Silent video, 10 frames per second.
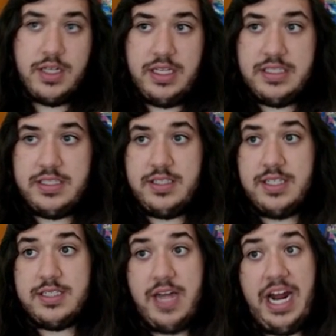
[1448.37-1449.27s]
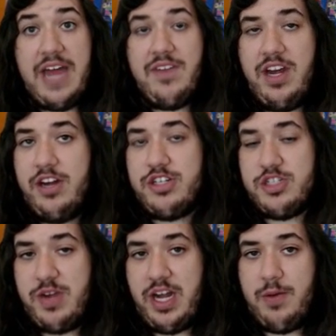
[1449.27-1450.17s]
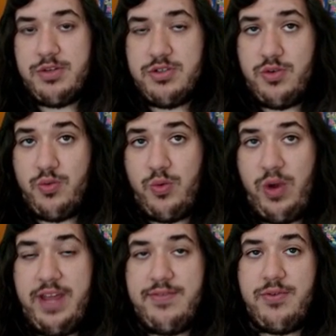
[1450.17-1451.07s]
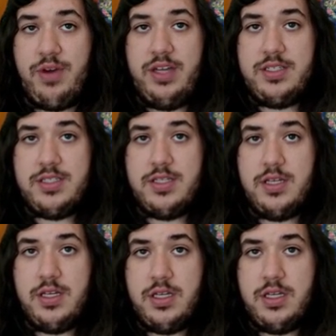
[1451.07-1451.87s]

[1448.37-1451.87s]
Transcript: He does not have any energies right now, which is great for us.